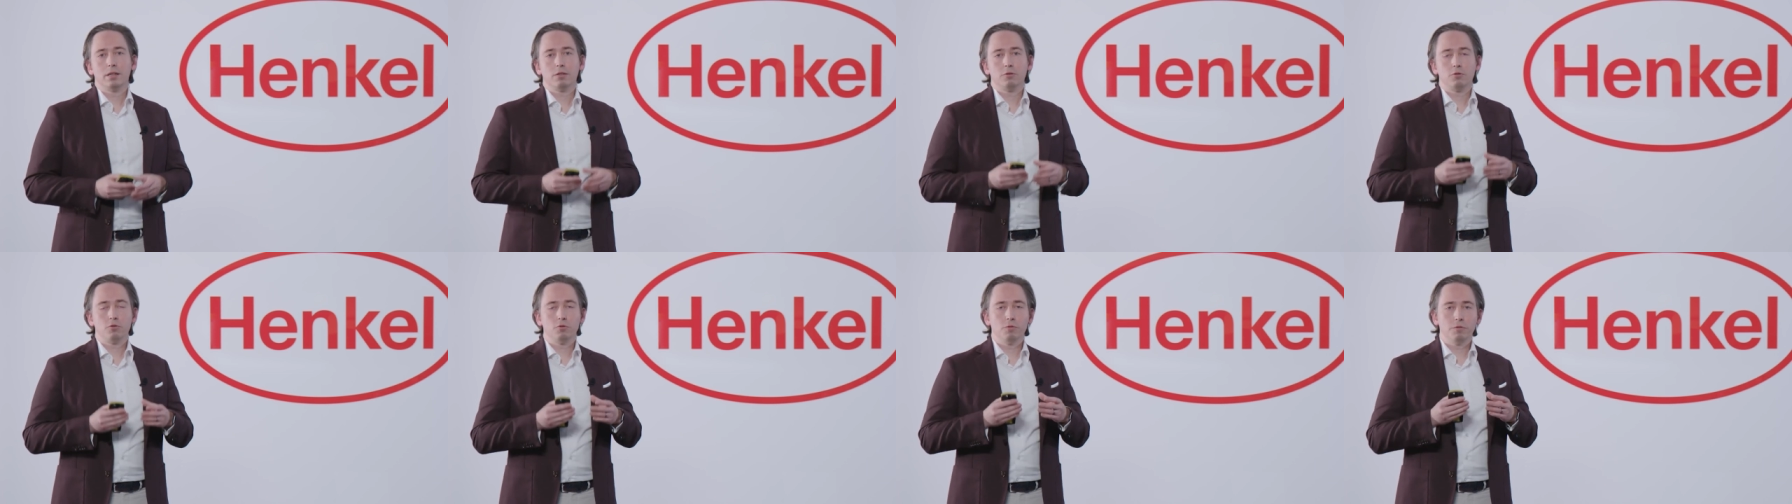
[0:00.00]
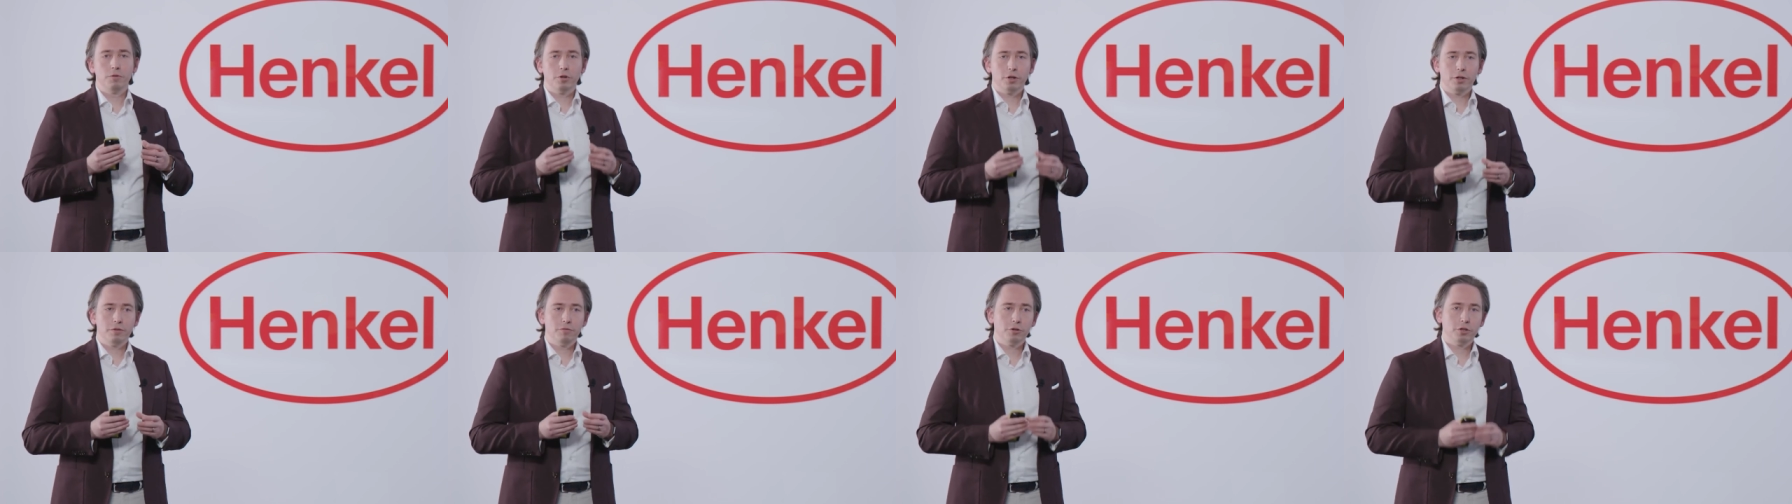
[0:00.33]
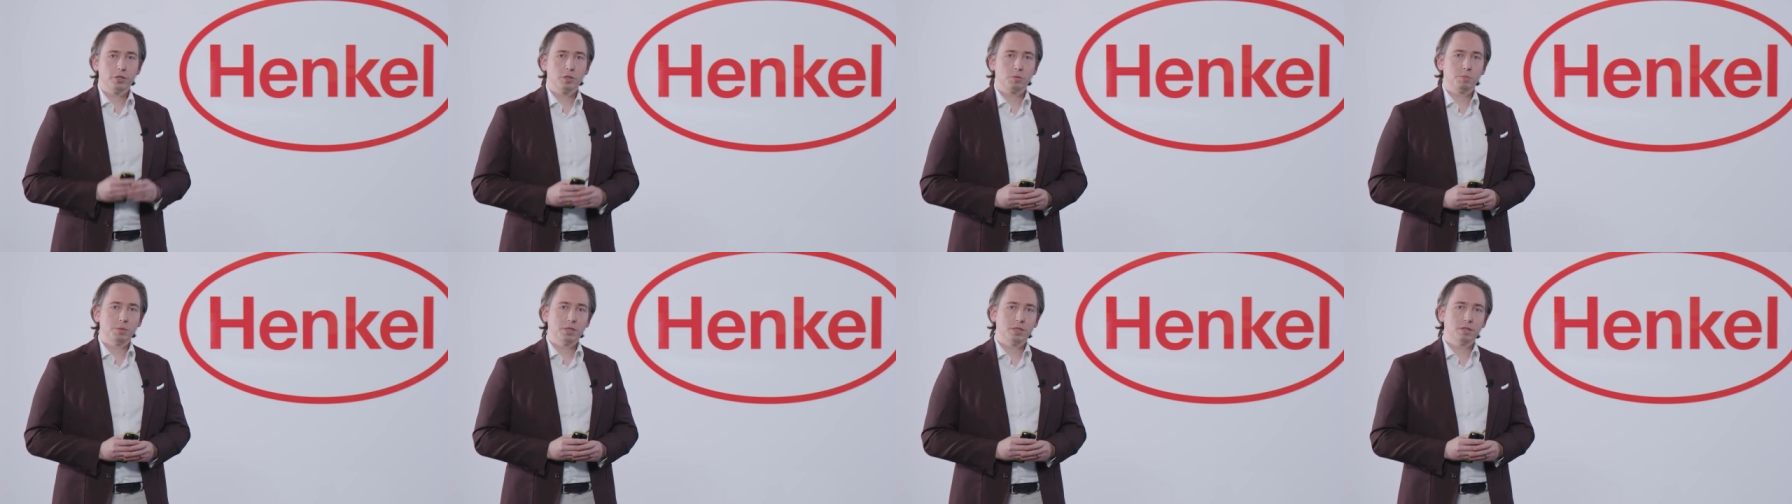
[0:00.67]
to very,
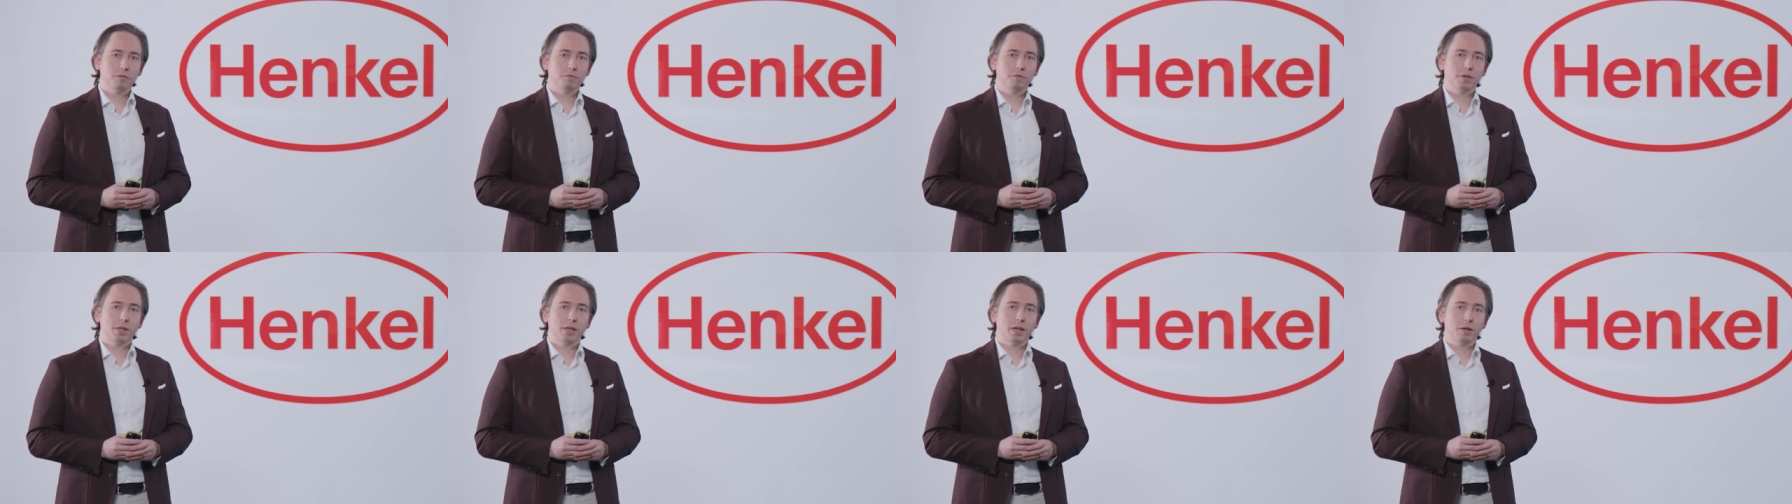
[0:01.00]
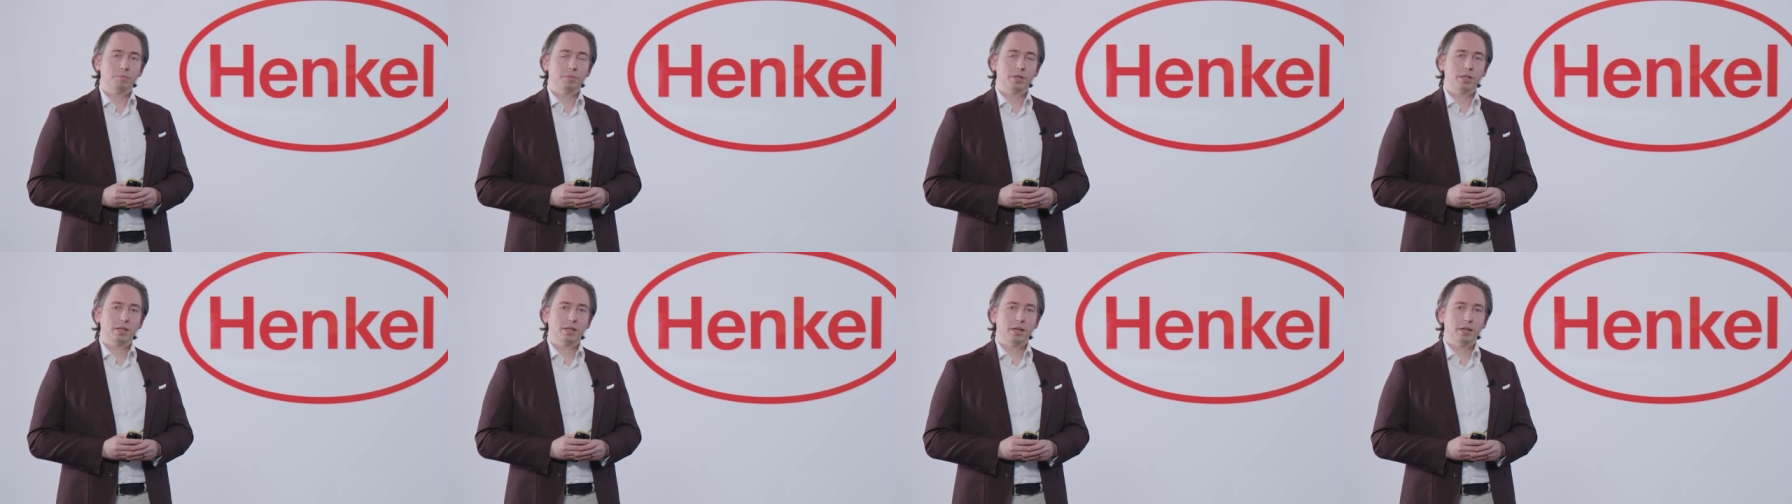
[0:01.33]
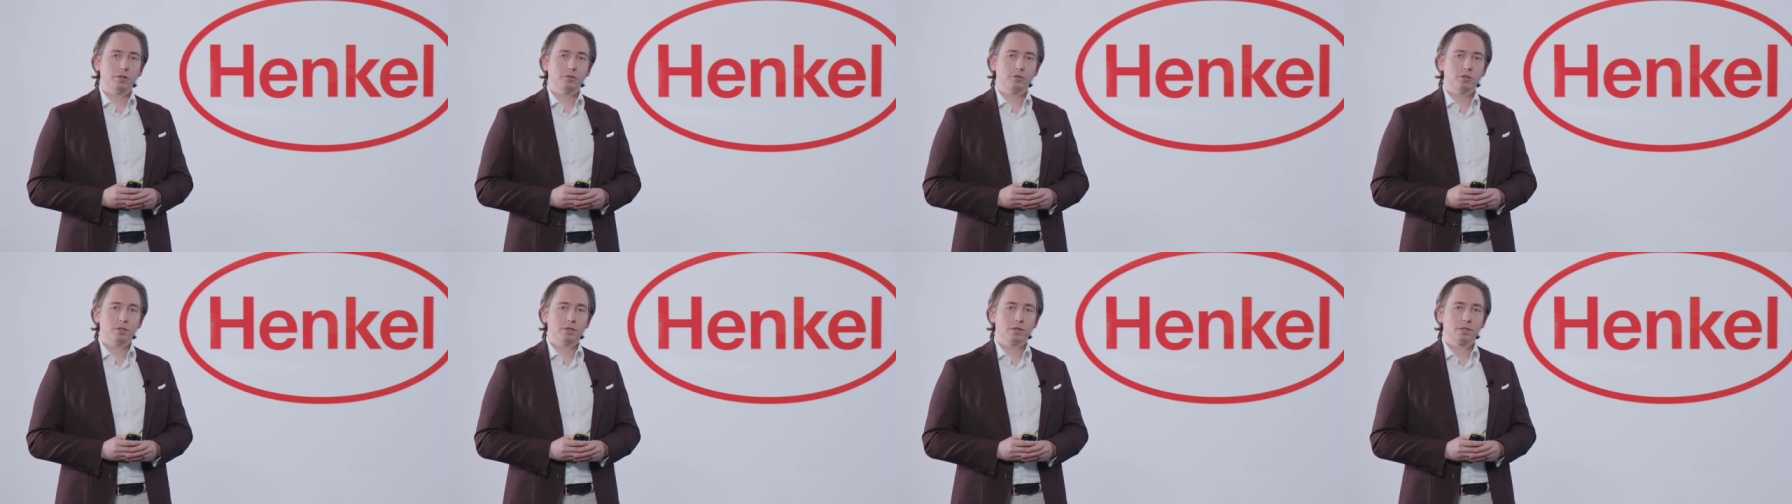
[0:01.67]
very specific
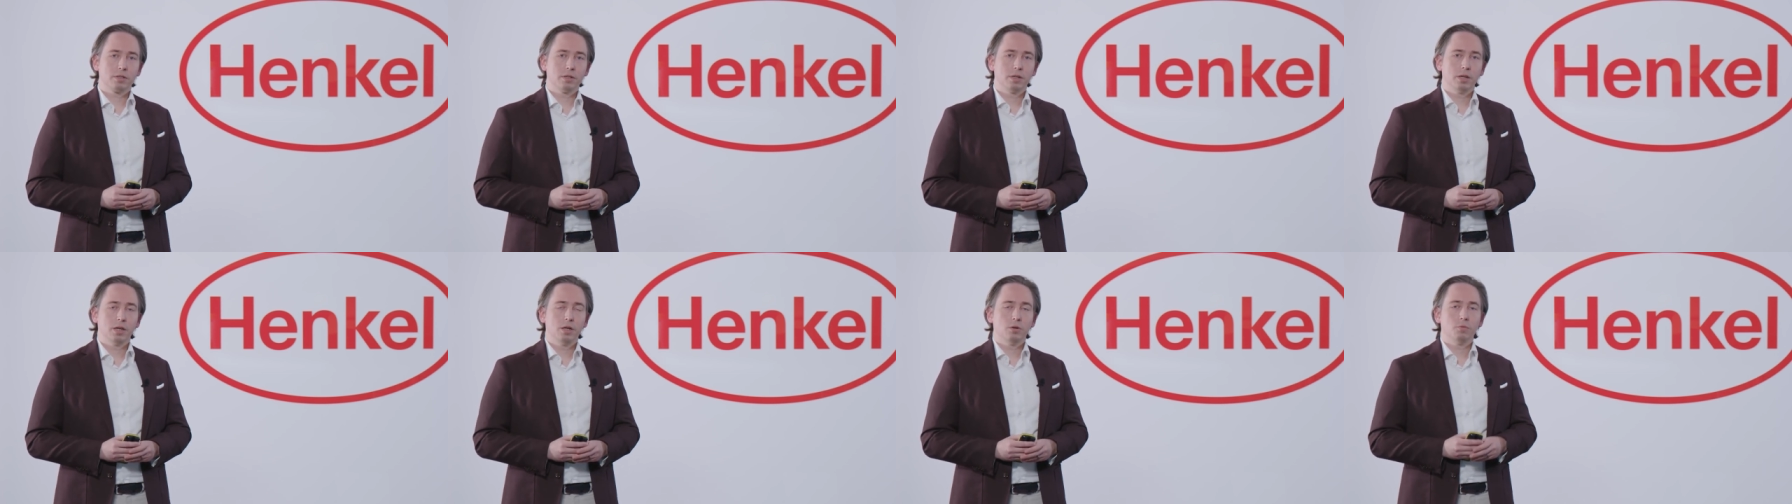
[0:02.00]
applications,